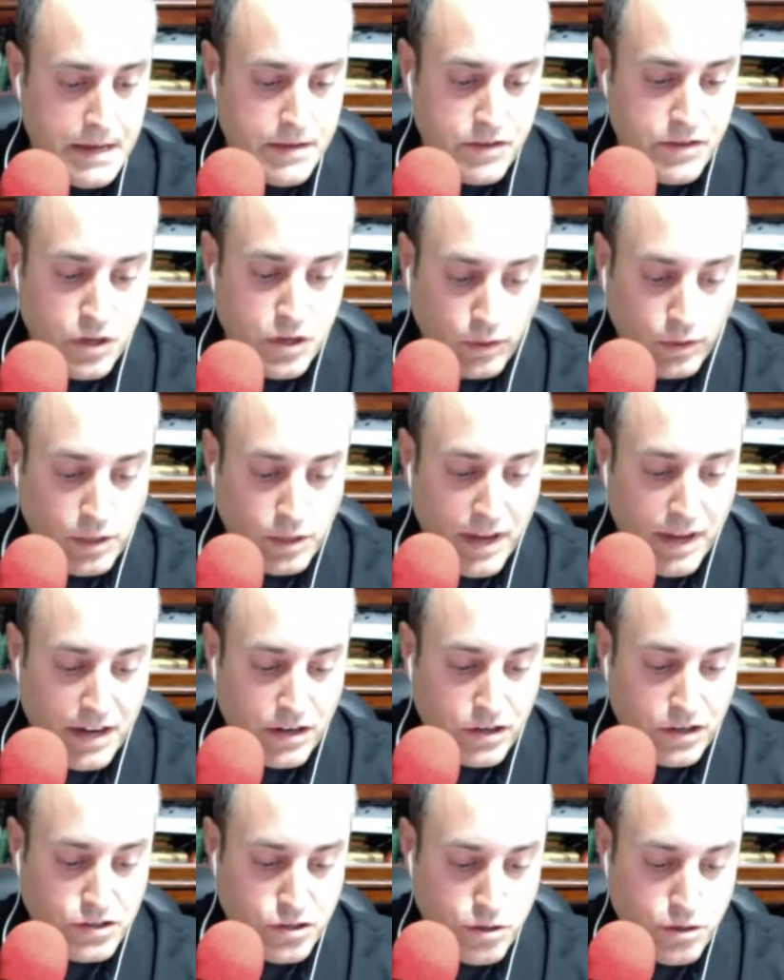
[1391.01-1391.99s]
The only way to
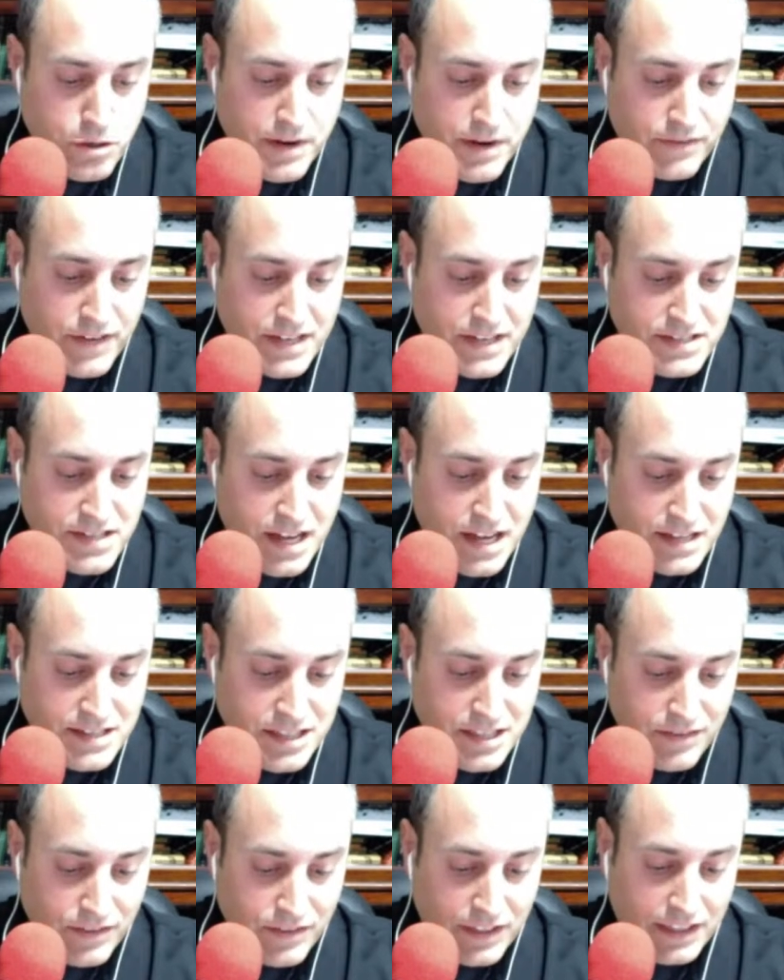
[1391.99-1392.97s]
determine if it is
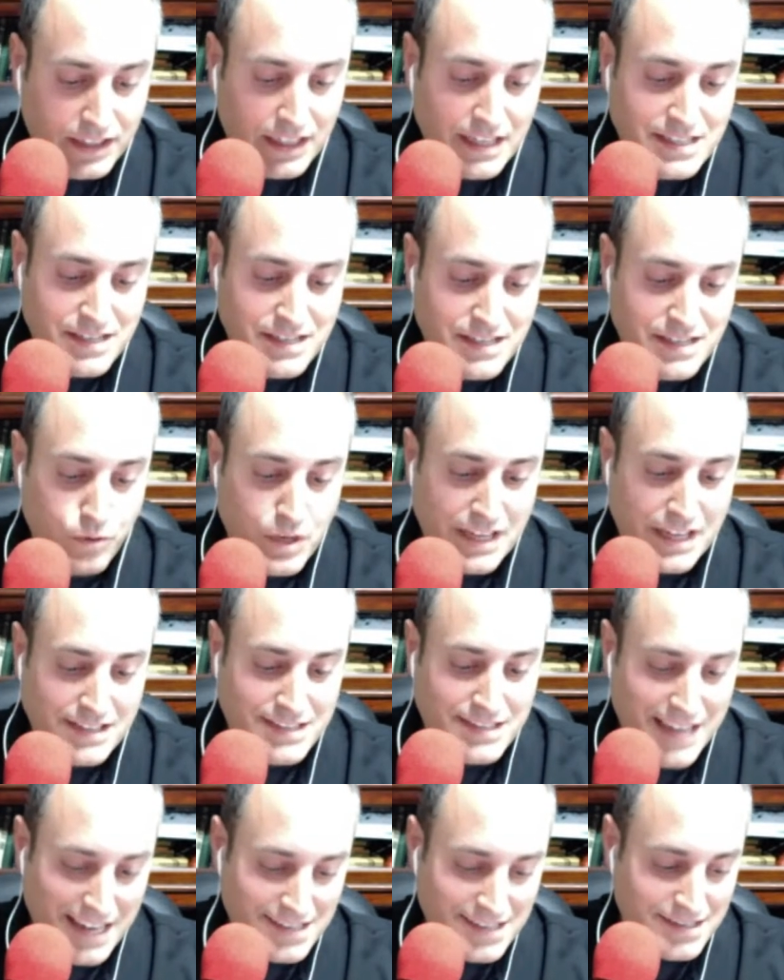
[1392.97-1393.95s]
scientific is if we can
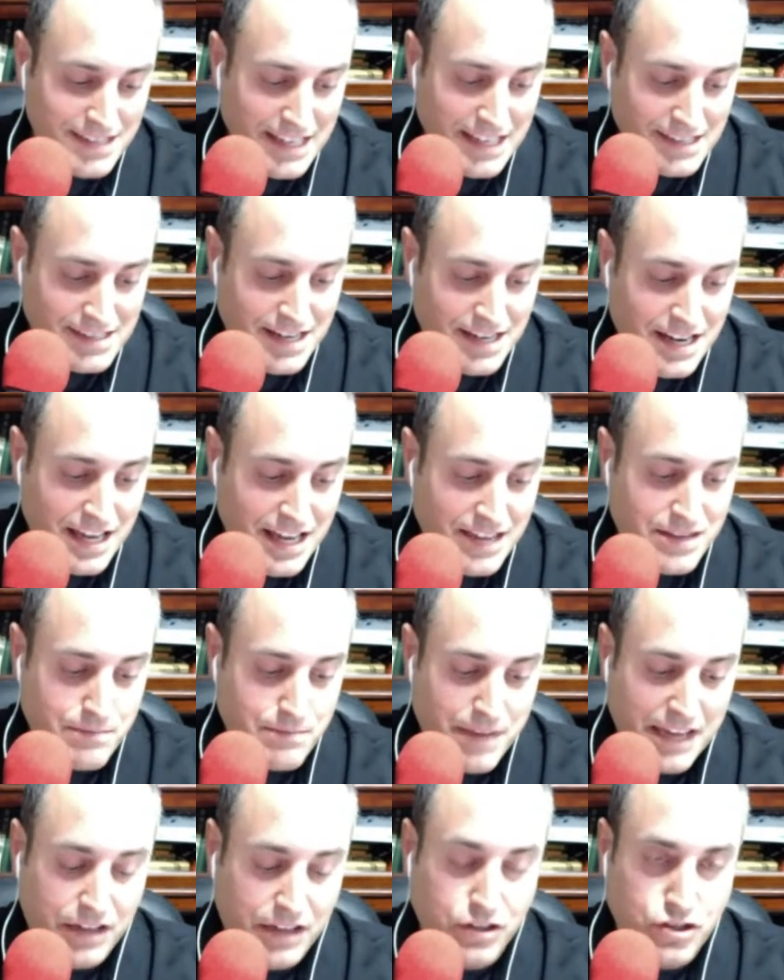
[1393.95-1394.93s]
test things today that
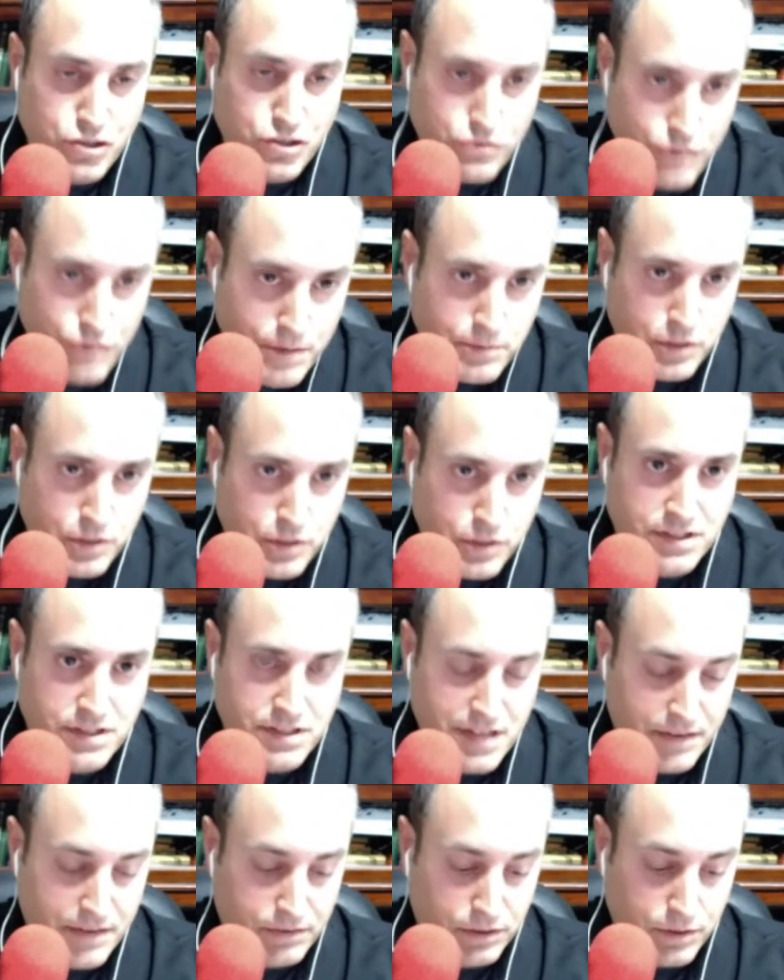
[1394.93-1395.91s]
may contribute
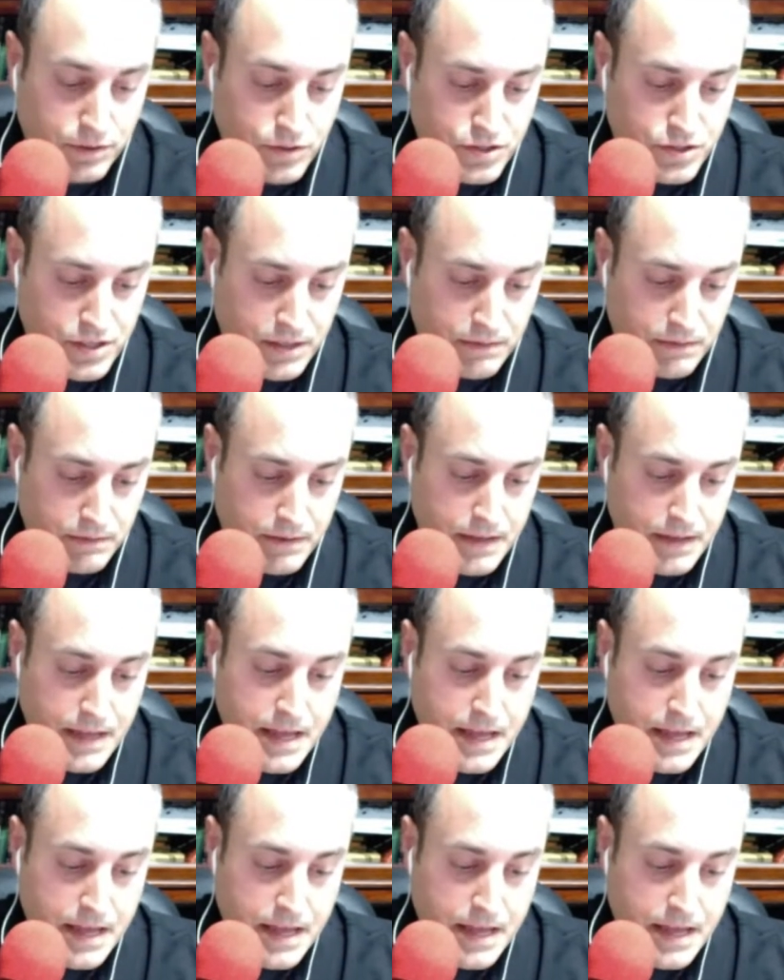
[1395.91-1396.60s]
to evolution.